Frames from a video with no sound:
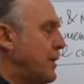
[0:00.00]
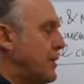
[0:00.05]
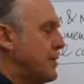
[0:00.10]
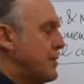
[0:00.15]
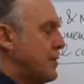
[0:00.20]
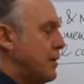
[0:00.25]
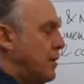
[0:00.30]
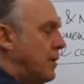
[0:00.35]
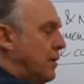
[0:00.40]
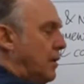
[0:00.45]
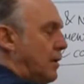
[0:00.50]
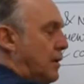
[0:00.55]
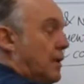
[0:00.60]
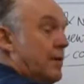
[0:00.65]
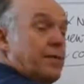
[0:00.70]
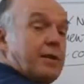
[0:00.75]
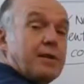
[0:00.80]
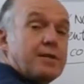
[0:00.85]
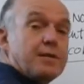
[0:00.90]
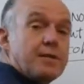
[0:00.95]
this
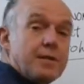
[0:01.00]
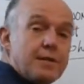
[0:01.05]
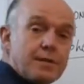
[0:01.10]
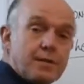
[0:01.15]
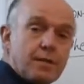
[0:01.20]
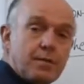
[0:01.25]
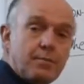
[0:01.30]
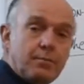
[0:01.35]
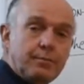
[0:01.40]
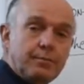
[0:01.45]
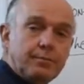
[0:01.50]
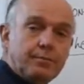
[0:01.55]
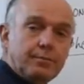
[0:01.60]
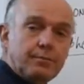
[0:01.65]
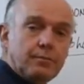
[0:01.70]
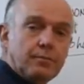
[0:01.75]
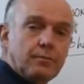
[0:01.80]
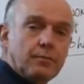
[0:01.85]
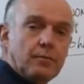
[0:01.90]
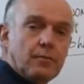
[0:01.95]
living system
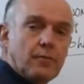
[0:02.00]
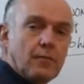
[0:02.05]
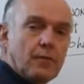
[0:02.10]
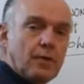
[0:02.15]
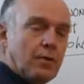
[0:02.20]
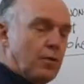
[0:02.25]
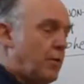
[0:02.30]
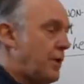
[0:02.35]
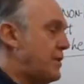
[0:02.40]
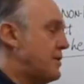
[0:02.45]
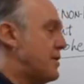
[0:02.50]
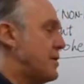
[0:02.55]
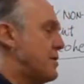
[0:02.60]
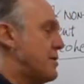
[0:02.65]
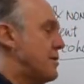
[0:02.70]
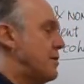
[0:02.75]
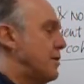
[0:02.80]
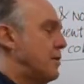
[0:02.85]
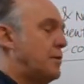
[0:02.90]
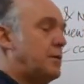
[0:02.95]
which
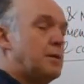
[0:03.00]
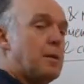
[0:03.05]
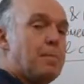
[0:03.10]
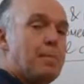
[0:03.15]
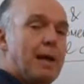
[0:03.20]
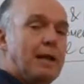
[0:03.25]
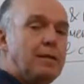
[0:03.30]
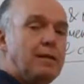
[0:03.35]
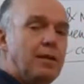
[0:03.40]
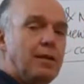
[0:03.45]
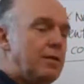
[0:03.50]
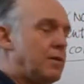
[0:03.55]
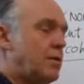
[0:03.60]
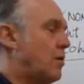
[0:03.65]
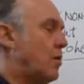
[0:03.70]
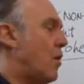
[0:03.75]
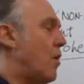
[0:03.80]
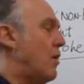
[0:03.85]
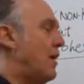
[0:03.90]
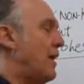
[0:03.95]
is dependent
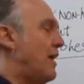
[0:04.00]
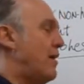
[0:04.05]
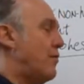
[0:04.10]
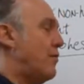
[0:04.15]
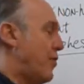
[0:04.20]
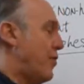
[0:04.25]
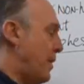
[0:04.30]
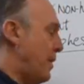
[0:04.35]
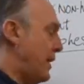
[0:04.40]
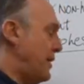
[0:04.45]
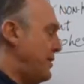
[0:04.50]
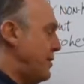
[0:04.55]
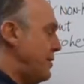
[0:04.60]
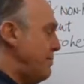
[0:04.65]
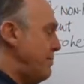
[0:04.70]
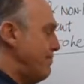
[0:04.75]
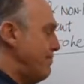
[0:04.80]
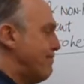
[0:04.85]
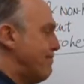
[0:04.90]
on information,